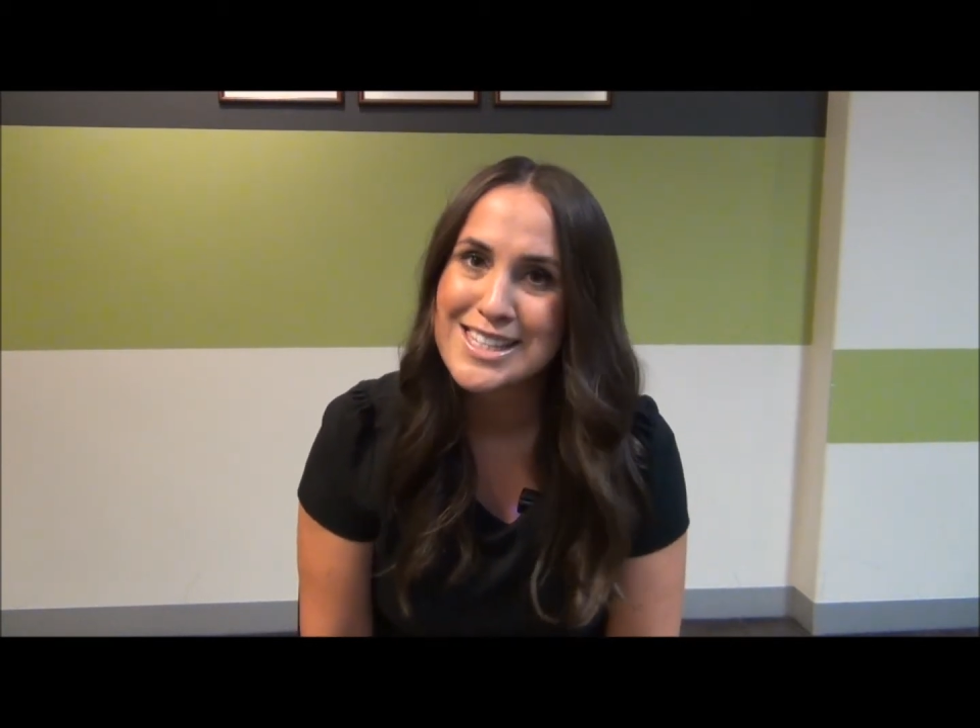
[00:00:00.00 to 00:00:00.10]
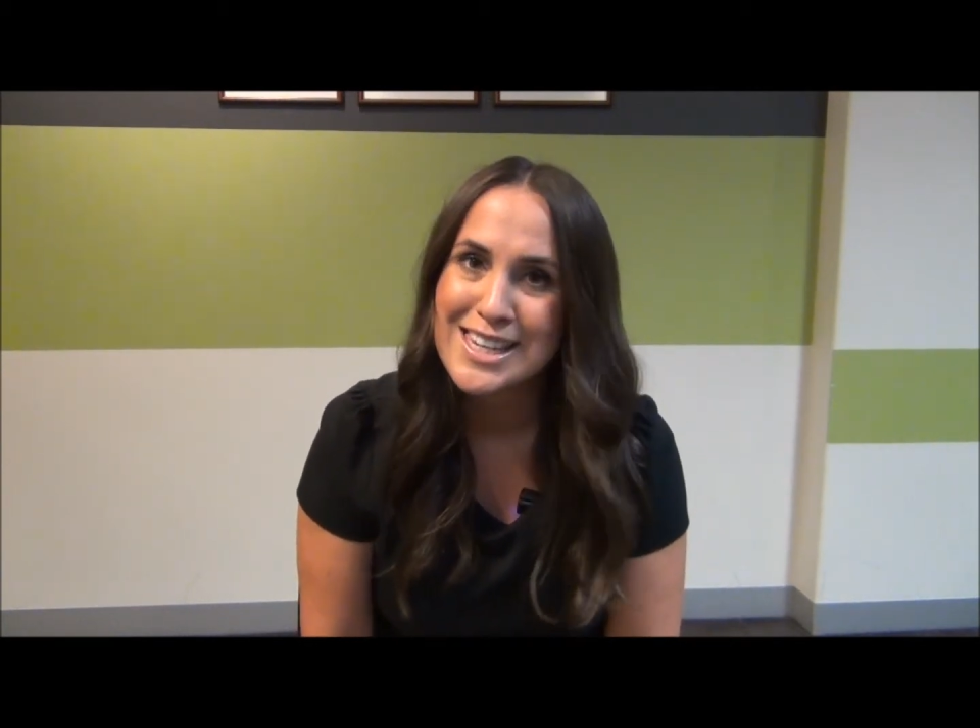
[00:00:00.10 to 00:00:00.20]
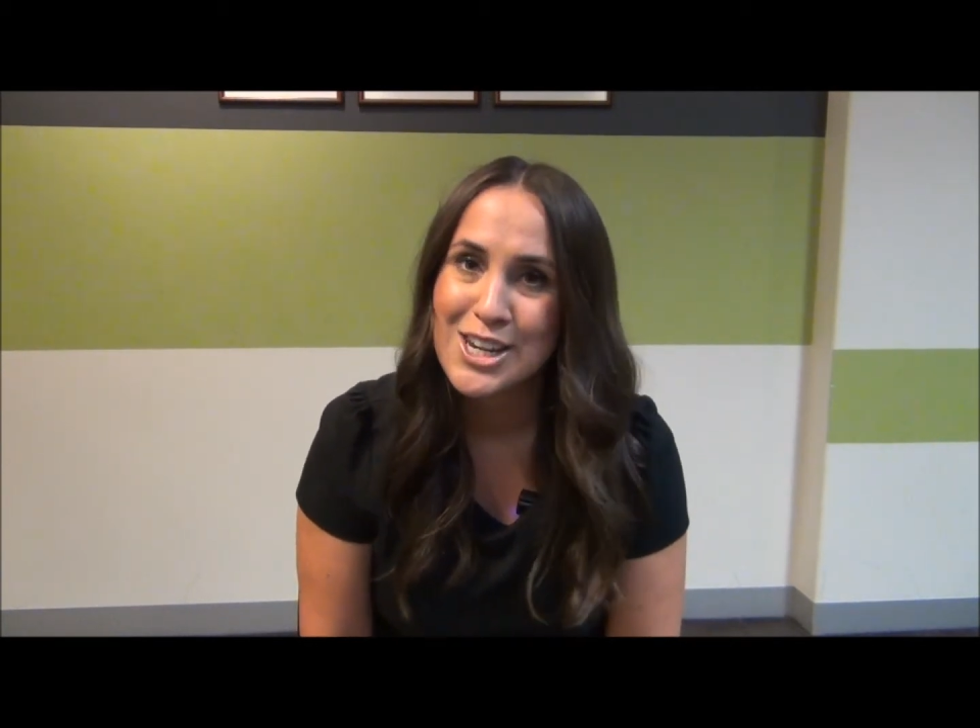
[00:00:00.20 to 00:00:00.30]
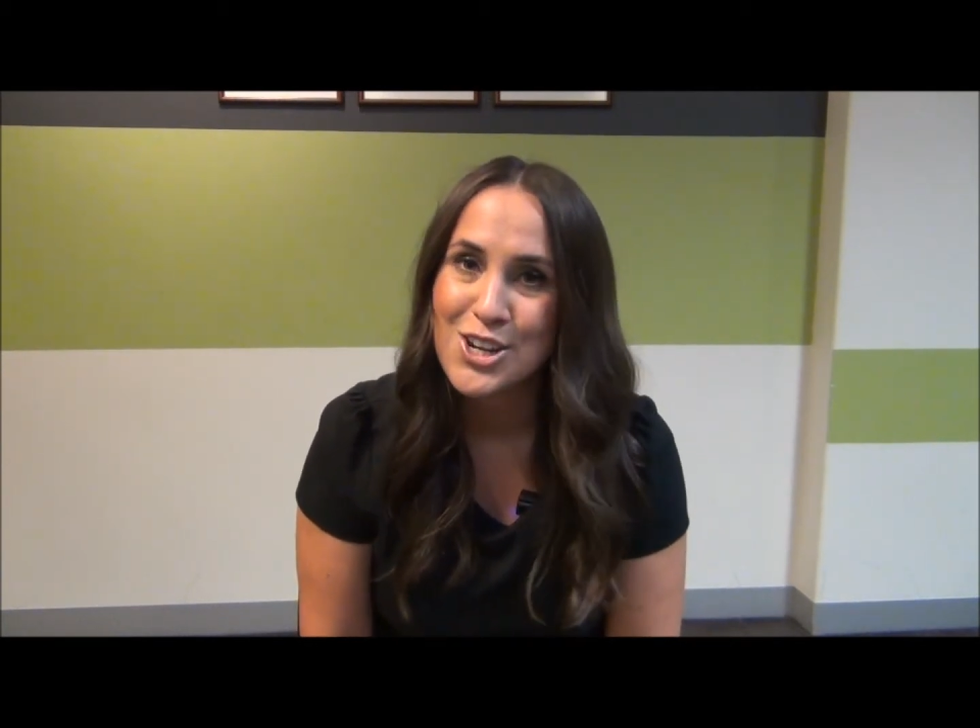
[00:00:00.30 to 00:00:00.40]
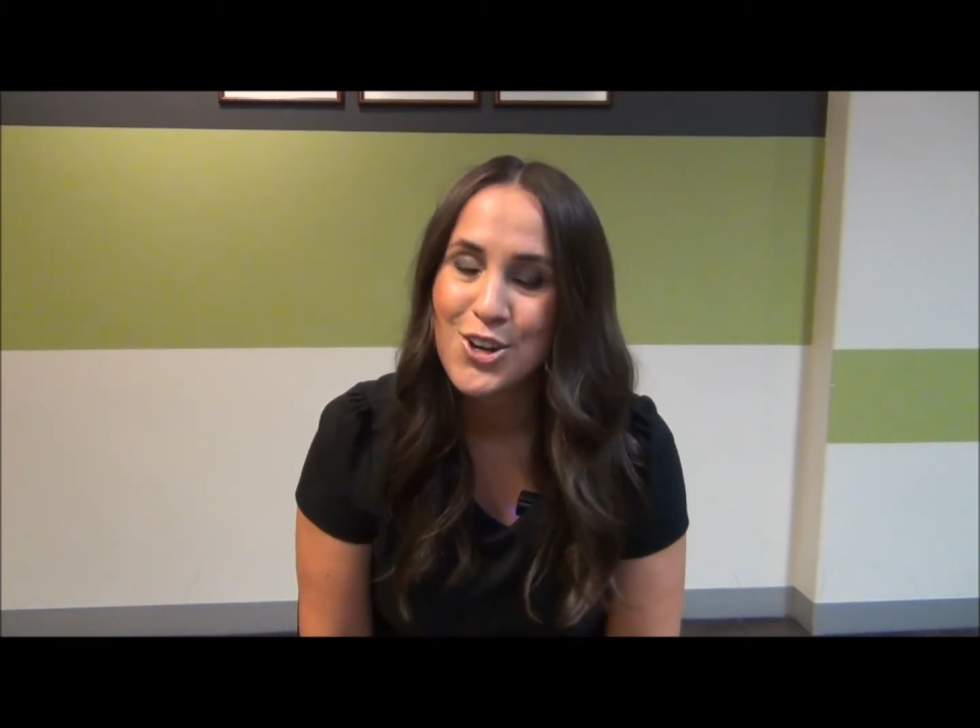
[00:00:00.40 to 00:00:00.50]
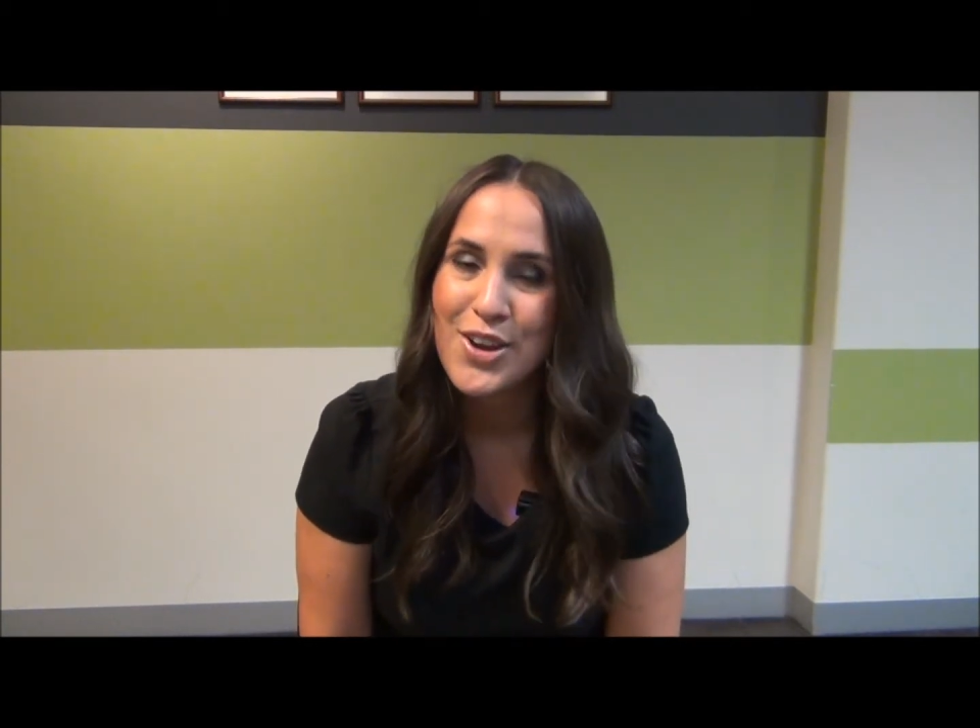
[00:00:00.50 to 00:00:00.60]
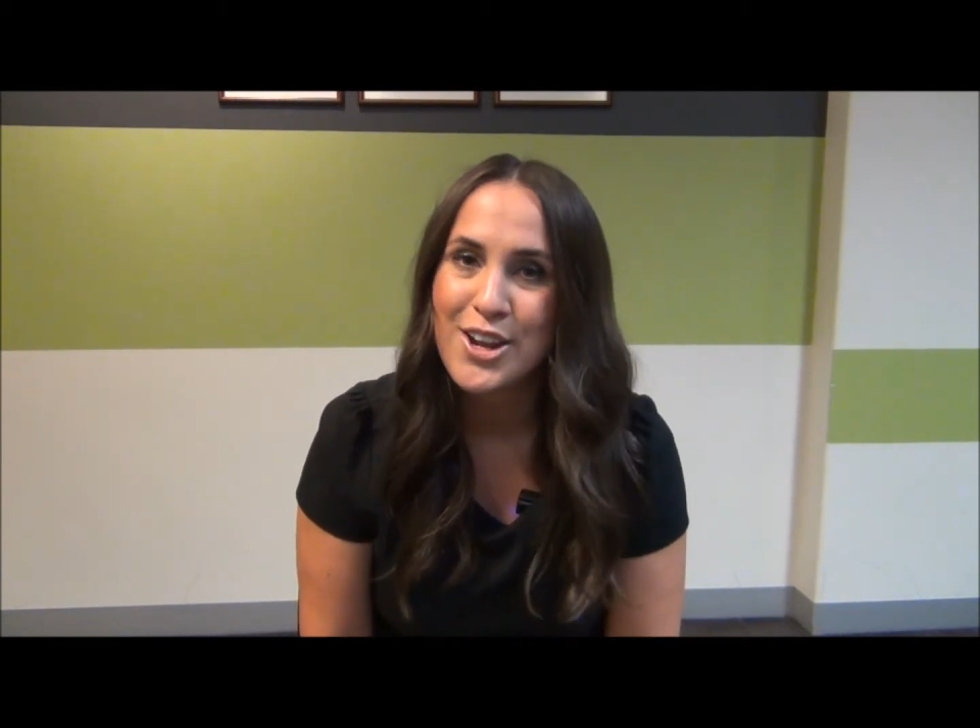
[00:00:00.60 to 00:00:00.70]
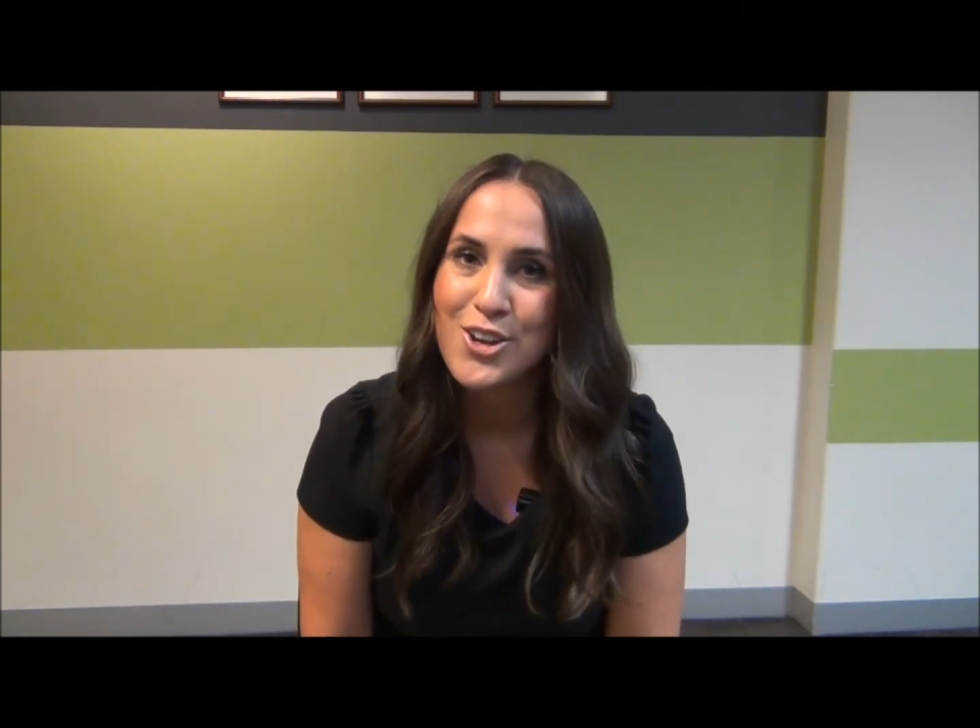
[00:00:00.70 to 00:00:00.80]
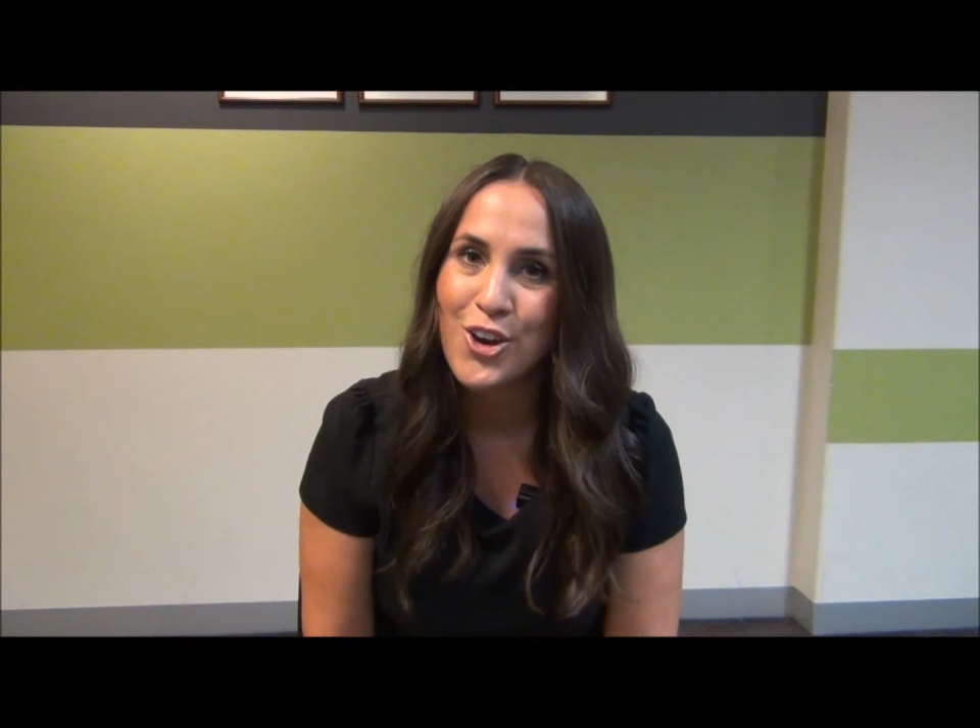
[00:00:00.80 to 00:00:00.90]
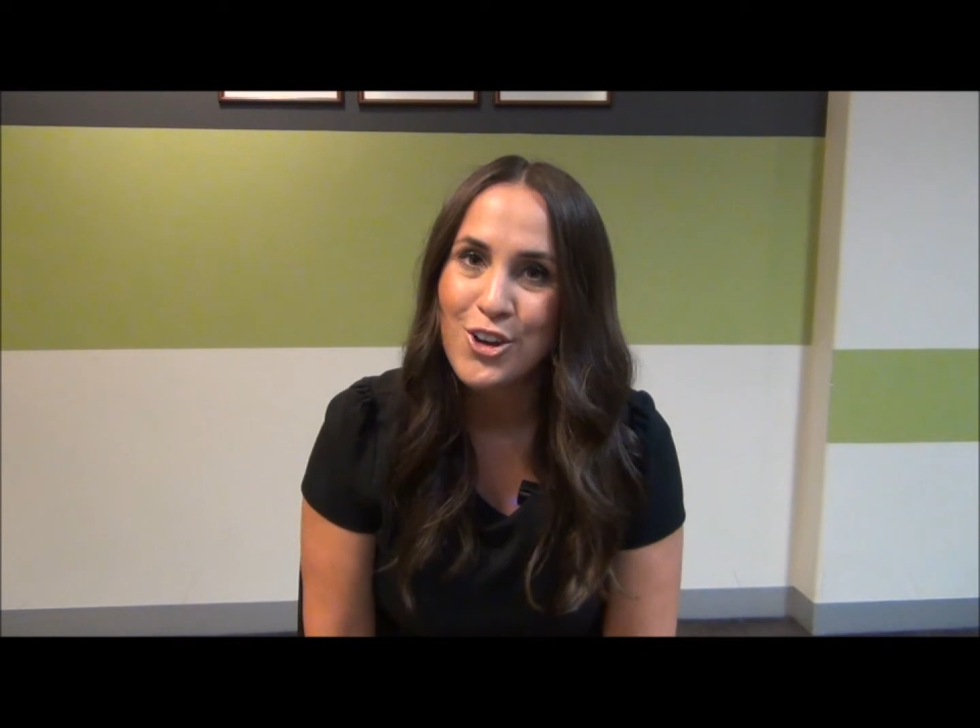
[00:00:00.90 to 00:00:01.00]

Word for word: the CEO and